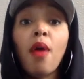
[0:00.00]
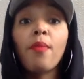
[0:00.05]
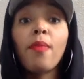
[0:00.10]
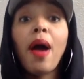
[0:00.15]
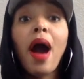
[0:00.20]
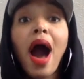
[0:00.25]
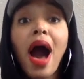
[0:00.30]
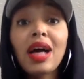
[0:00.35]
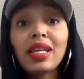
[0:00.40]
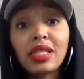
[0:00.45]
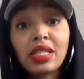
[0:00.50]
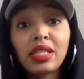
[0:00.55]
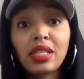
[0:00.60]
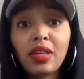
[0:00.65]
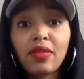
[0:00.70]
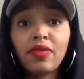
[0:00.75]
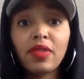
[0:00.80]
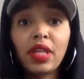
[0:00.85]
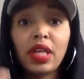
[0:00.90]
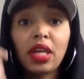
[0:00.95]

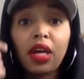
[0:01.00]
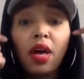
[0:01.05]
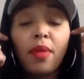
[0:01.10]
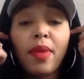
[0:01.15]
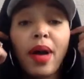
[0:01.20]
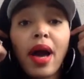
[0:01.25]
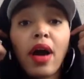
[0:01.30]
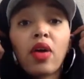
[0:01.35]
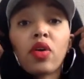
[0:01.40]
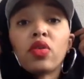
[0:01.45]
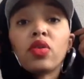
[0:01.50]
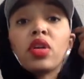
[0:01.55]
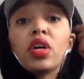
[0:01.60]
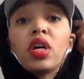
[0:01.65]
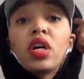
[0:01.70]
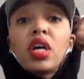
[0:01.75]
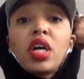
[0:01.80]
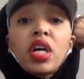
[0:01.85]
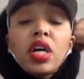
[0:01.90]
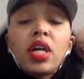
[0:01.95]
positively about
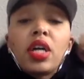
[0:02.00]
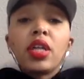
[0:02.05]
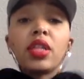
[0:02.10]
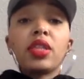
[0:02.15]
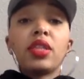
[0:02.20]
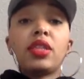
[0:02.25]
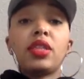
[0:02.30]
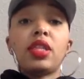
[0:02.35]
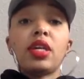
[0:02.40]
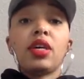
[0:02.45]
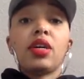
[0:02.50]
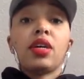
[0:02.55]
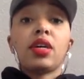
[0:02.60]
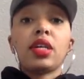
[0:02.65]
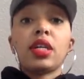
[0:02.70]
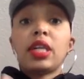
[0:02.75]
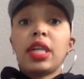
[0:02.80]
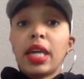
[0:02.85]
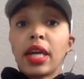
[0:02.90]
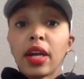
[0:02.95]

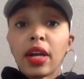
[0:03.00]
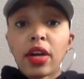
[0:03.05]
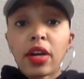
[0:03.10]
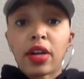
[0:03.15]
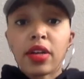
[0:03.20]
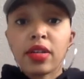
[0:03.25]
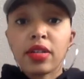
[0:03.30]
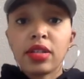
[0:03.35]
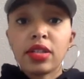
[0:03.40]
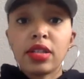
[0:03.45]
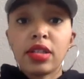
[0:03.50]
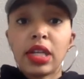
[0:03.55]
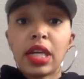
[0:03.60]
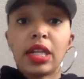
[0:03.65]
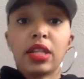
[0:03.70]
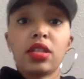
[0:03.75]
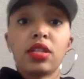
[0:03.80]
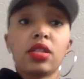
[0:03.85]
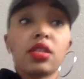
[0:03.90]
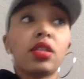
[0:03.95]
the year
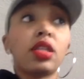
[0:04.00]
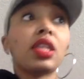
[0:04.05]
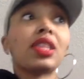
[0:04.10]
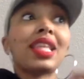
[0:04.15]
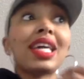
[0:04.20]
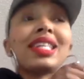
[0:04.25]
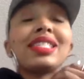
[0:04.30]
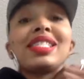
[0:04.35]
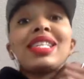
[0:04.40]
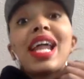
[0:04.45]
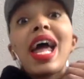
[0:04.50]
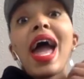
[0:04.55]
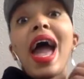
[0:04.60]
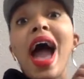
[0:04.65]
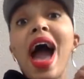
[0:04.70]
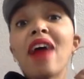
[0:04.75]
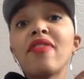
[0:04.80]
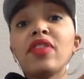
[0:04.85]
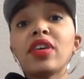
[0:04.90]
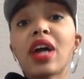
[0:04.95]
and the things that I
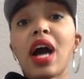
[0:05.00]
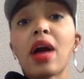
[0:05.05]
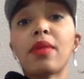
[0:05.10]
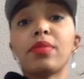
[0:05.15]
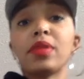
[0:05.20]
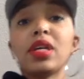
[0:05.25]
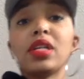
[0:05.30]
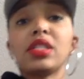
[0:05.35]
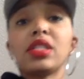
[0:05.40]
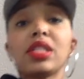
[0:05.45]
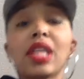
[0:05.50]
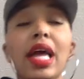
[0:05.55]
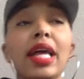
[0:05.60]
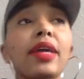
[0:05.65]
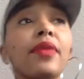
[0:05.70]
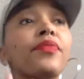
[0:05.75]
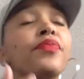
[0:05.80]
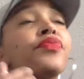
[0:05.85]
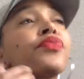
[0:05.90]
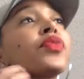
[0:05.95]
have accomplished.
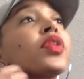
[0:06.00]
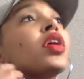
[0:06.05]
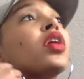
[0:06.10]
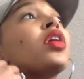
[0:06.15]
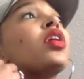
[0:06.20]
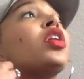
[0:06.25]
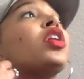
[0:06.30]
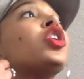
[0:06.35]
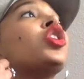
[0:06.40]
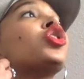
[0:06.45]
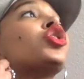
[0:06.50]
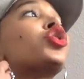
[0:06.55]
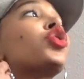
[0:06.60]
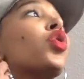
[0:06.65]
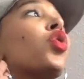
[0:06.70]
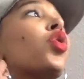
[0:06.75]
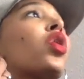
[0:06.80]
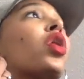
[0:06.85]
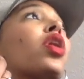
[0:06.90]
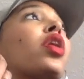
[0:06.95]
Like,
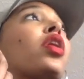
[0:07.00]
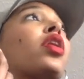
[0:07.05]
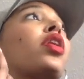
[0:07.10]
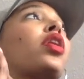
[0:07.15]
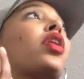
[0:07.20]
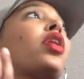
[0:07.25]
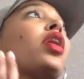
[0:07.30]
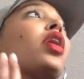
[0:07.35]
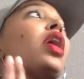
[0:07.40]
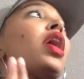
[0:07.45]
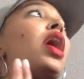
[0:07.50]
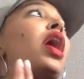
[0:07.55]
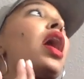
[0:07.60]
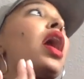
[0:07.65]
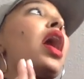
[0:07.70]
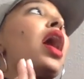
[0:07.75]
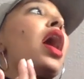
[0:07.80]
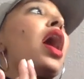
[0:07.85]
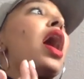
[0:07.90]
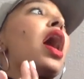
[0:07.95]
sure,
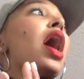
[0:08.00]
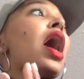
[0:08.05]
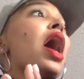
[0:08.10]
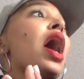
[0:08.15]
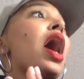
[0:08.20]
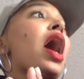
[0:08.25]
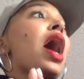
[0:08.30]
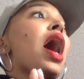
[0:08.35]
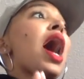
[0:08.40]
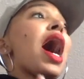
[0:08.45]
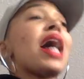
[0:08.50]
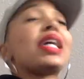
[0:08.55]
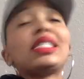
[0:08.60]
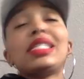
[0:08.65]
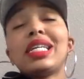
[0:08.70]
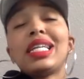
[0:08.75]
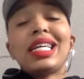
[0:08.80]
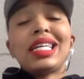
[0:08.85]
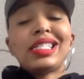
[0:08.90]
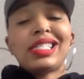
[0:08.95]
I
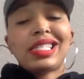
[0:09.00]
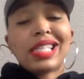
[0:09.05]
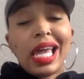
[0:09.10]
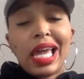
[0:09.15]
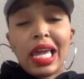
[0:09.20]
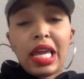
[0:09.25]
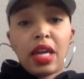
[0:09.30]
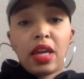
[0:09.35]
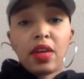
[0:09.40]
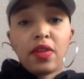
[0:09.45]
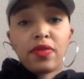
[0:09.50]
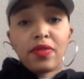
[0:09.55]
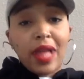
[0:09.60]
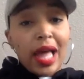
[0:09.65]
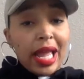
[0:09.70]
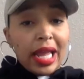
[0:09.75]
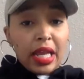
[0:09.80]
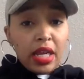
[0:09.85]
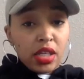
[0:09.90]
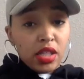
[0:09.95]
didn't save
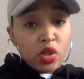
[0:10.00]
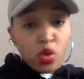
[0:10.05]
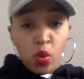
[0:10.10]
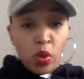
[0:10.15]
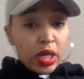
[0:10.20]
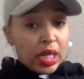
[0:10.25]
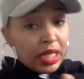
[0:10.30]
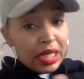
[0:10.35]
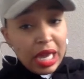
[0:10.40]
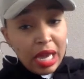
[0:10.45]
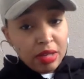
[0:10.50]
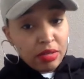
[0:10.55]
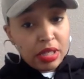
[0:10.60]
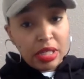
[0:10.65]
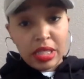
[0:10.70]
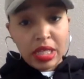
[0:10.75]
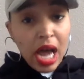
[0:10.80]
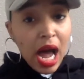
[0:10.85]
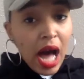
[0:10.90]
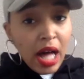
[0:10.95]
like
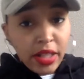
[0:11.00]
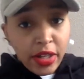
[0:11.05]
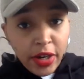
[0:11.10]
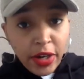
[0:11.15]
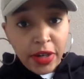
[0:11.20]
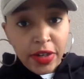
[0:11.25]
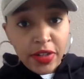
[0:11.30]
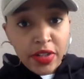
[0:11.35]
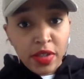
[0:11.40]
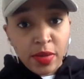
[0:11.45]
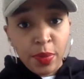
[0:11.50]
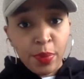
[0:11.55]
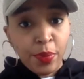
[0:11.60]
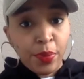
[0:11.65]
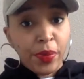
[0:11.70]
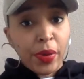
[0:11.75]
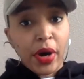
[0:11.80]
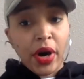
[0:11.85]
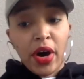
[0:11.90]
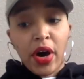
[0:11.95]
$20,000,
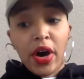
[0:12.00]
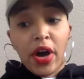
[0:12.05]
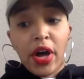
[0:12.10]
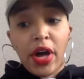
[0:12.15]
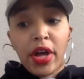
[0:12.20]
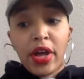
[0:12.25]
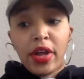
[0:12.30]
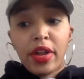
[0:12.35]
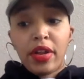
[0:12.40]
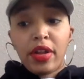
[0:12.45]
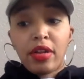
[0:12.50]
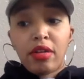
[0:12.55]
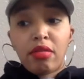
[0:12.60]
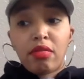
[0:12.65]
but